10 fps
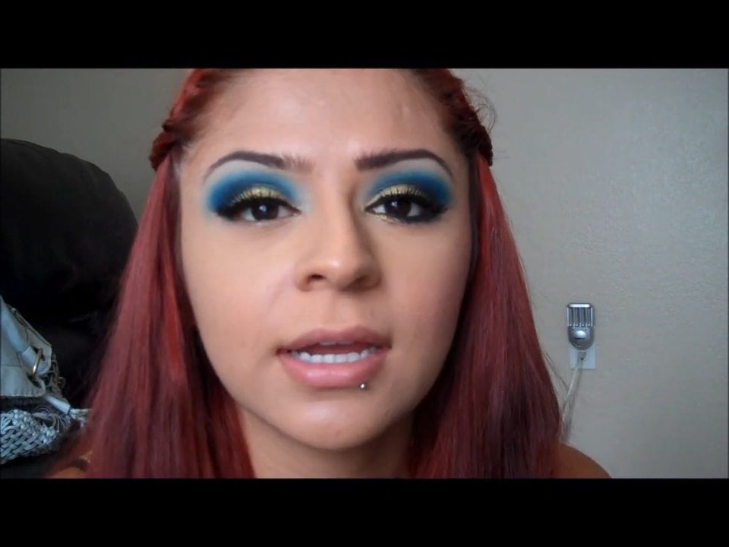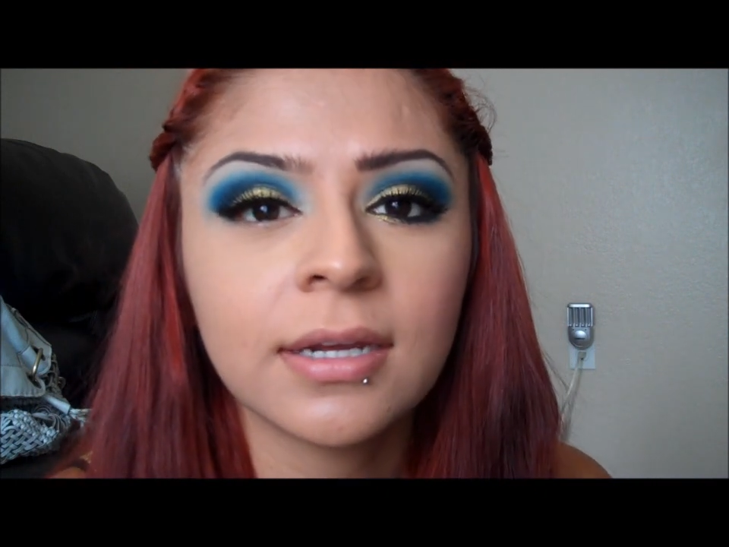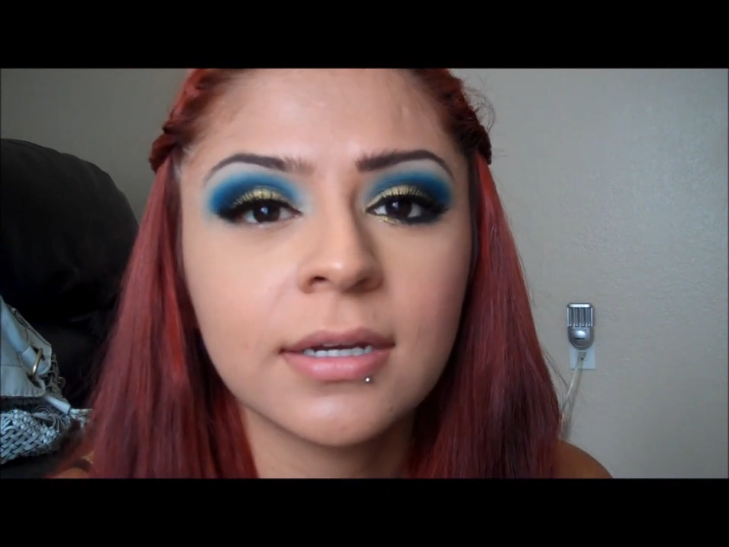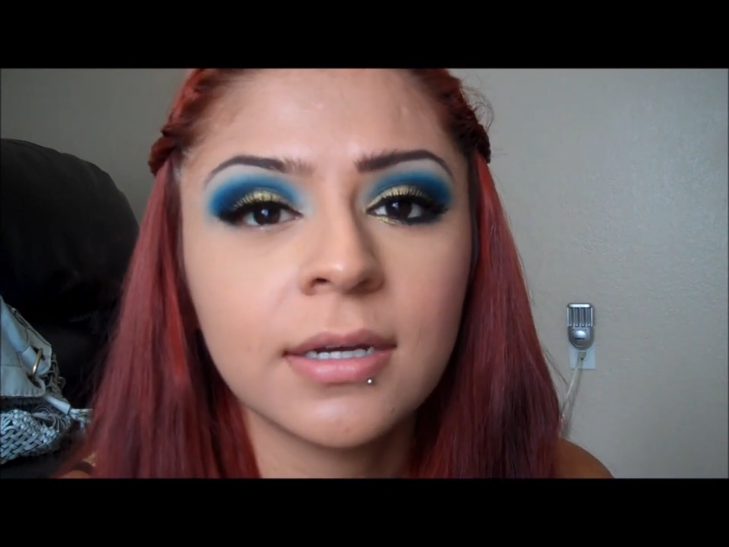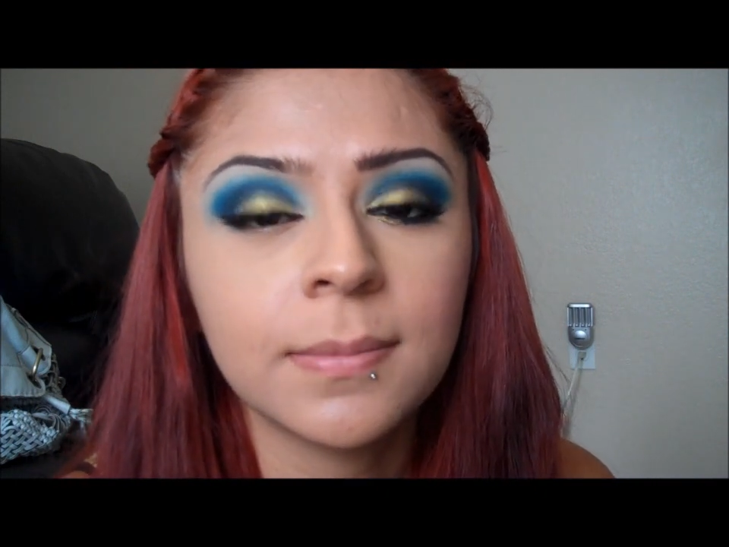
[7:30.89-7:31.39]

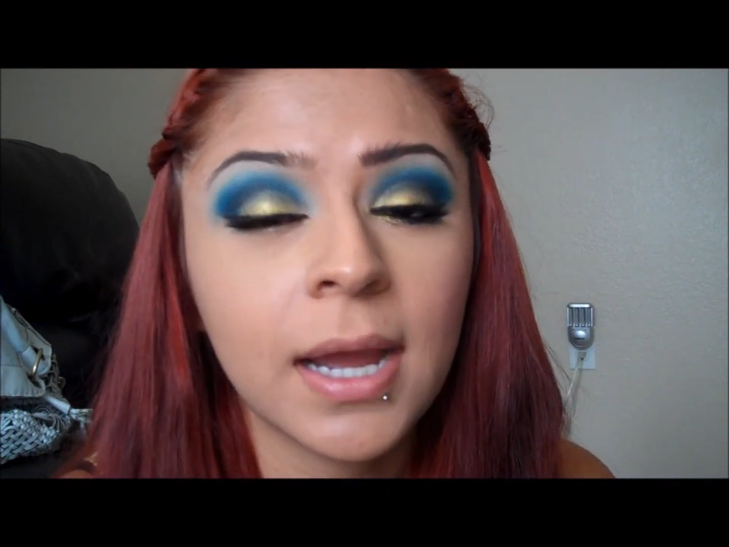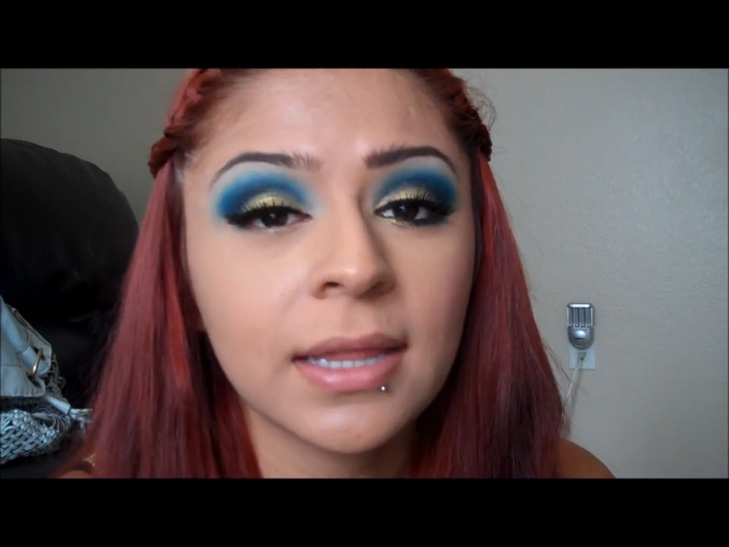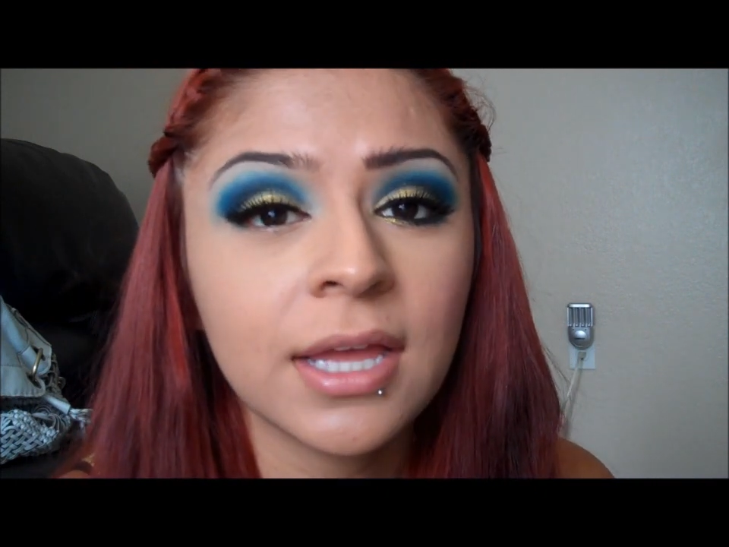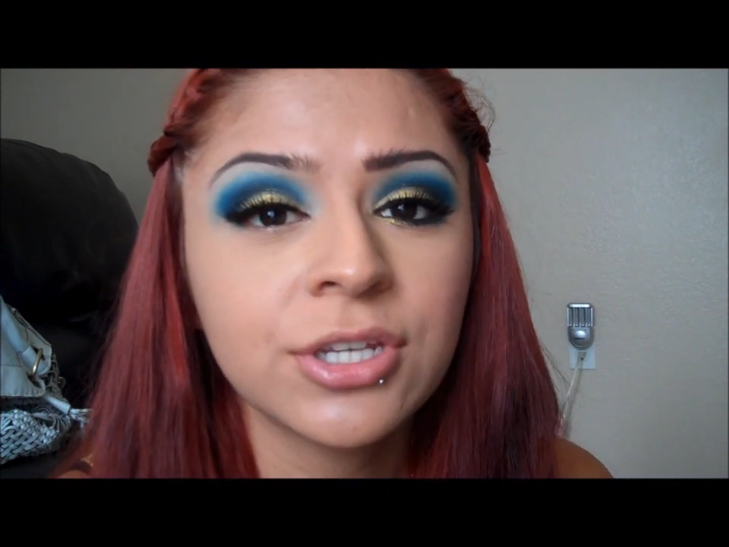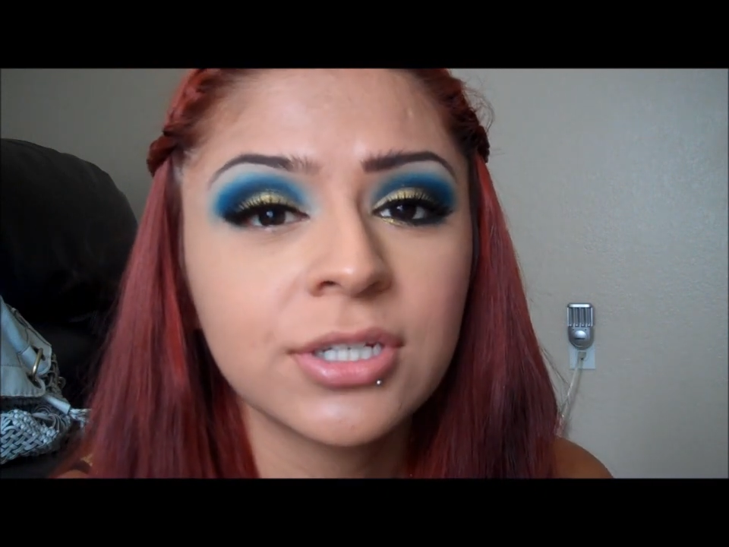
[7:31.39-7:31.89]

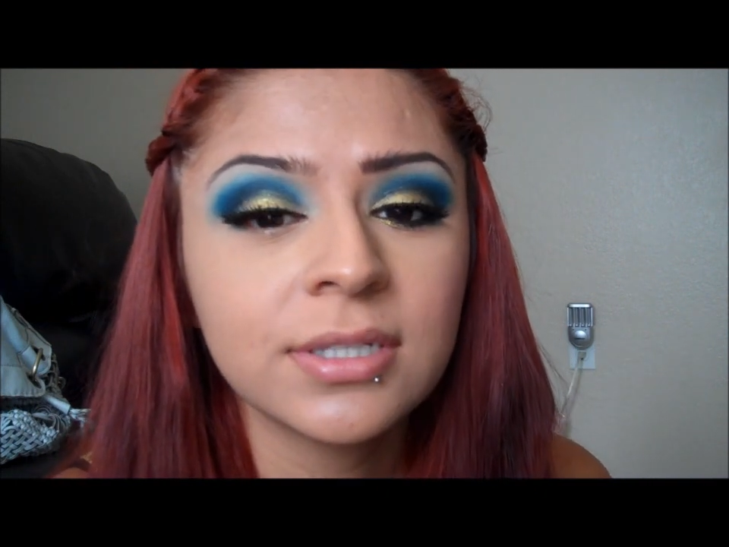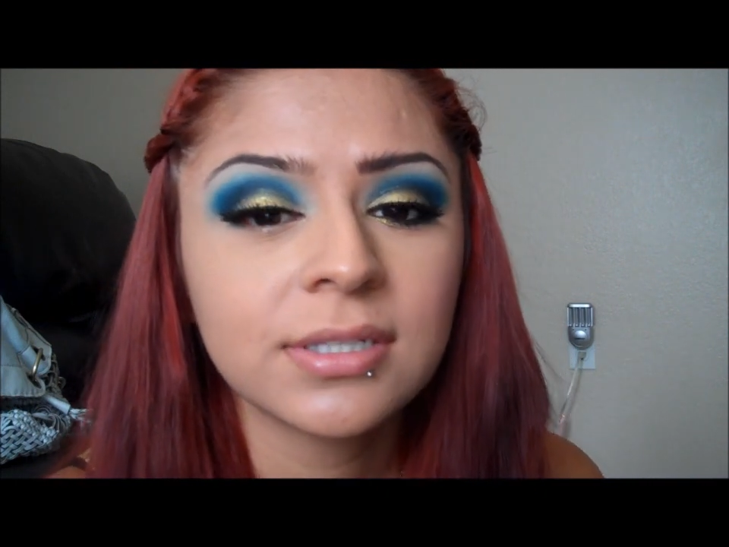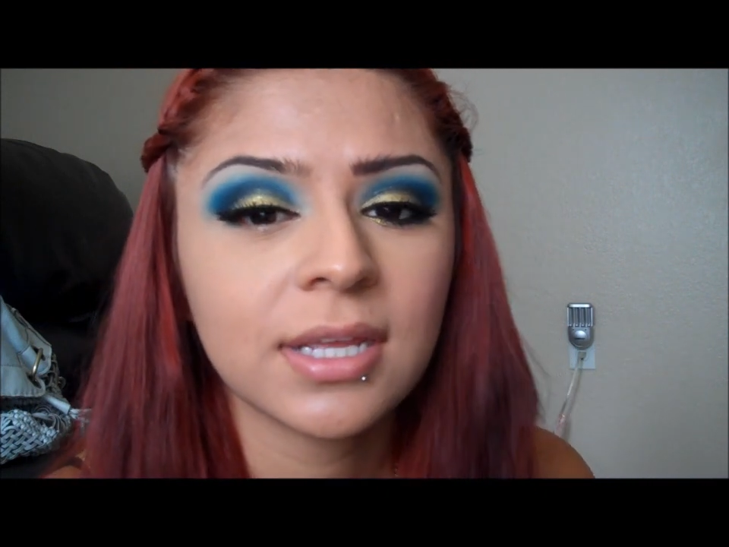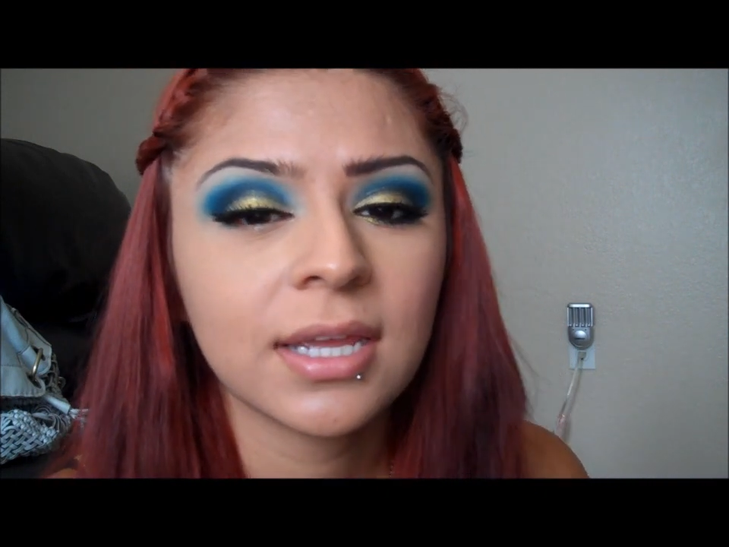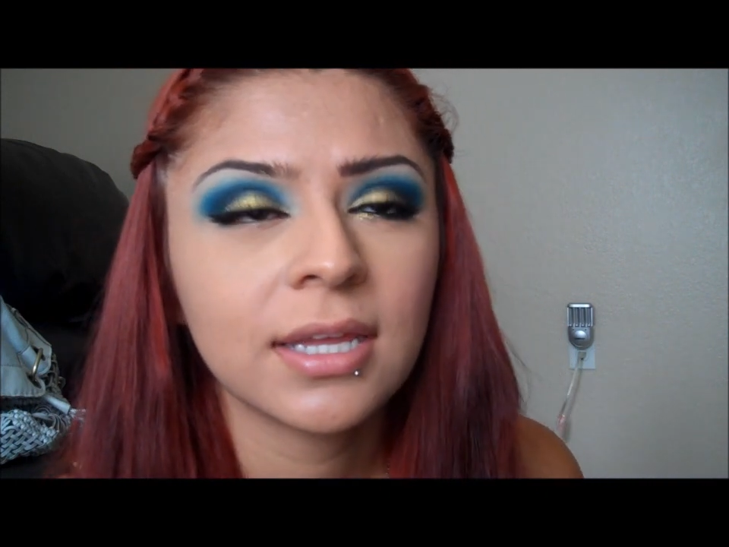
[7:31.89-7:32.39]

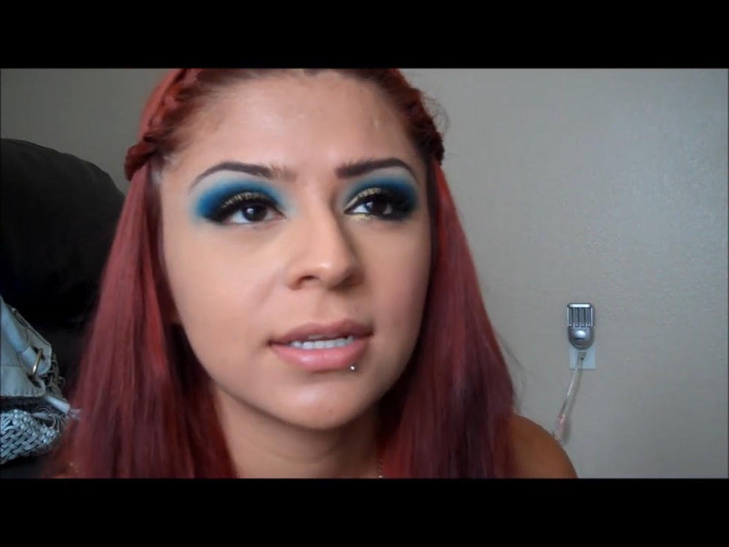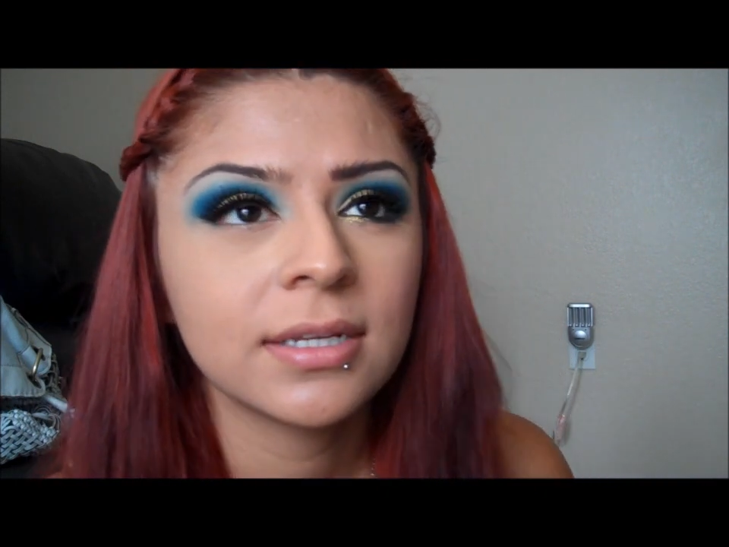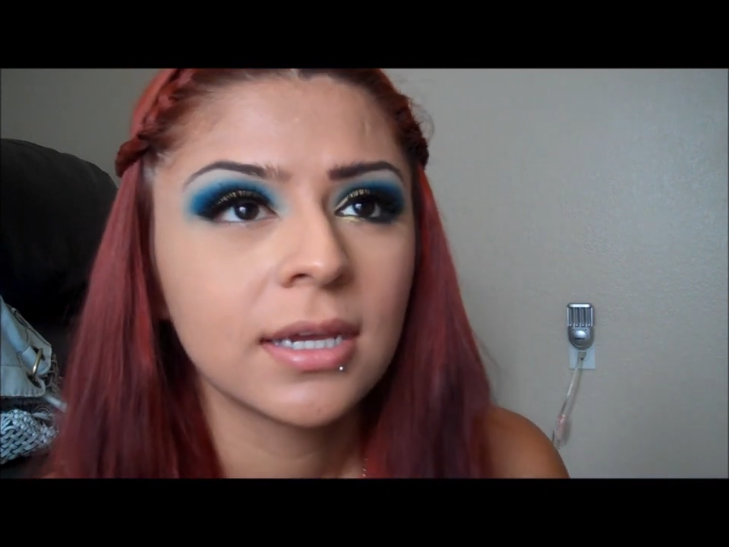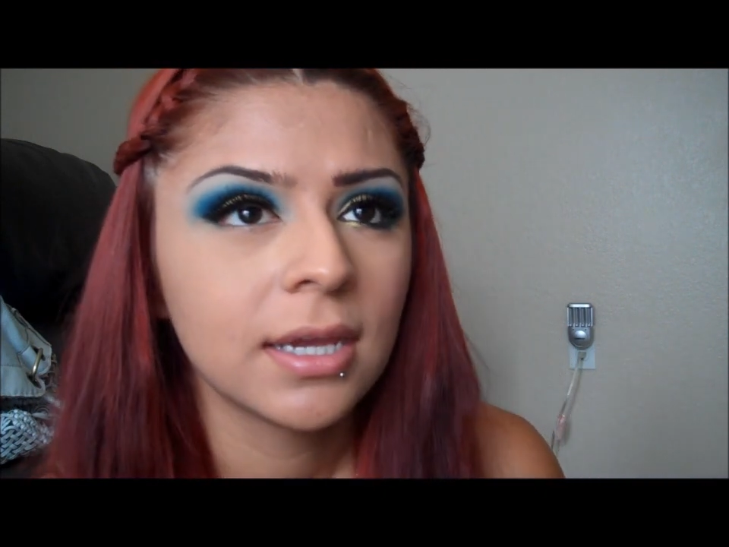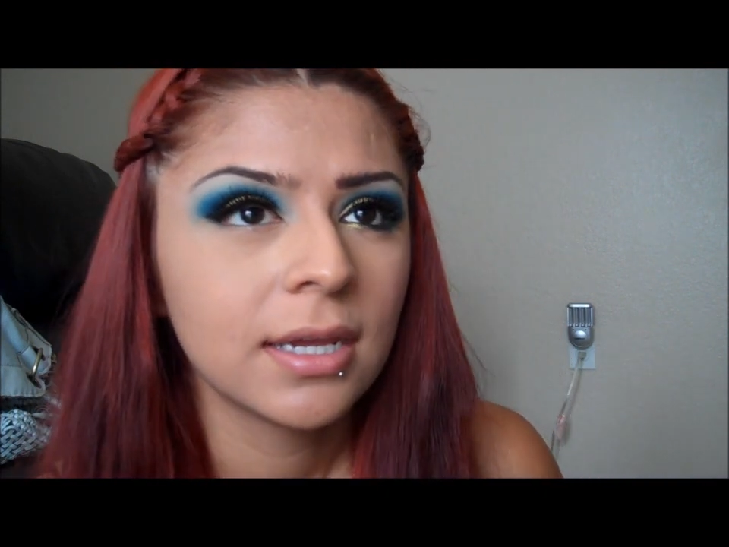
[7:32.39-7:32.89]
eyelashes, and